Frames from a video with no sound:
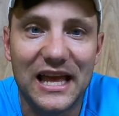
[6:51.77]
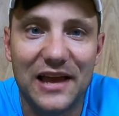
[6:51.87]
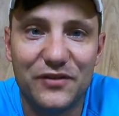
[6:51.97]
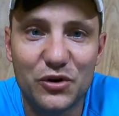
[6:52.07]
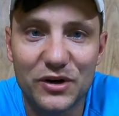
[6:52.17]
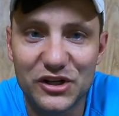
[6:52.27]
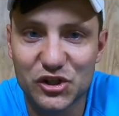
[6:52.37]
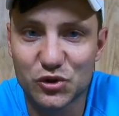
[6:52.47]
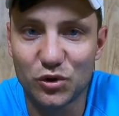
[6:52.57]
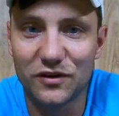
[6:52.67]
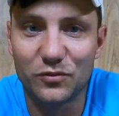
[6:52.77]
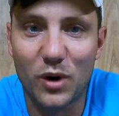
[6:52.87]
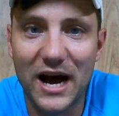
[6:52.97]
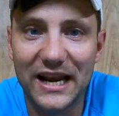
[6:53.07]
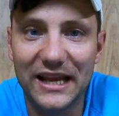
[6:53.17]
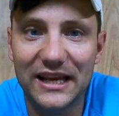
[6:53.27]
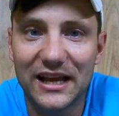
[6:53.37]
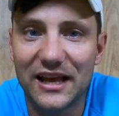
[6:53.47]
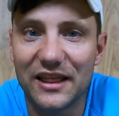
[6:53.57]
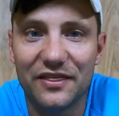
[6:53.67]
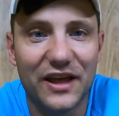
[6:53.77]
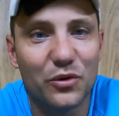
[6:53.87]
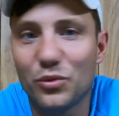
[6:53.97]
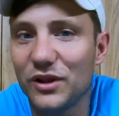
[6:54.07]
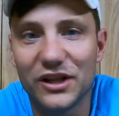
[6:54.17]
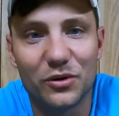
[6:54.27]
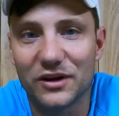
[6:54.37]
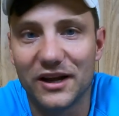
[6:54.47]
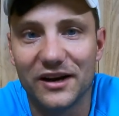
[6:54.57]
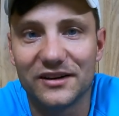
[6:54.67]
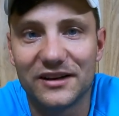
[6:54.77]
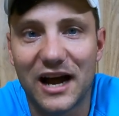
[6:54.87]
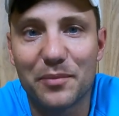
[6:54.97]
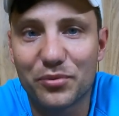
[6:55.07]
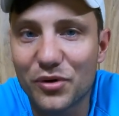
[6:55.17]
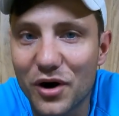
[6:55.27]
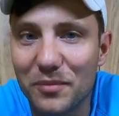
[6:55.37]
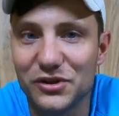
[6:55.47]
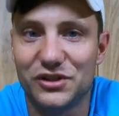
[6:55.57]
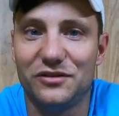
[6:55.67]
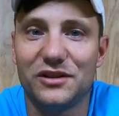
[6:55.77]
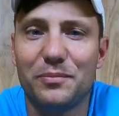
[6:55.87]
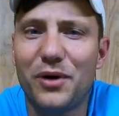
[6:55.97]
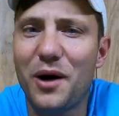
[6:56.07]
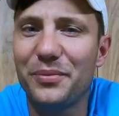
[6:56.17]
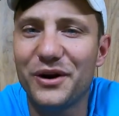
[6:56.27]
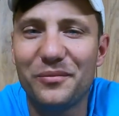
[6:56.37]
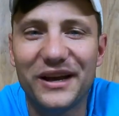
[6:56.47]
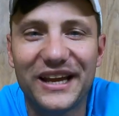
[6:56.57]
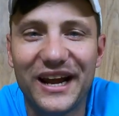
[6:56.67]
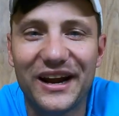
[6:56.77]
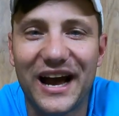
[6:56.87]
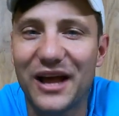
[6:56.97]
If you're in a school of whiting, they really don't care. I promise you. The pompano may care.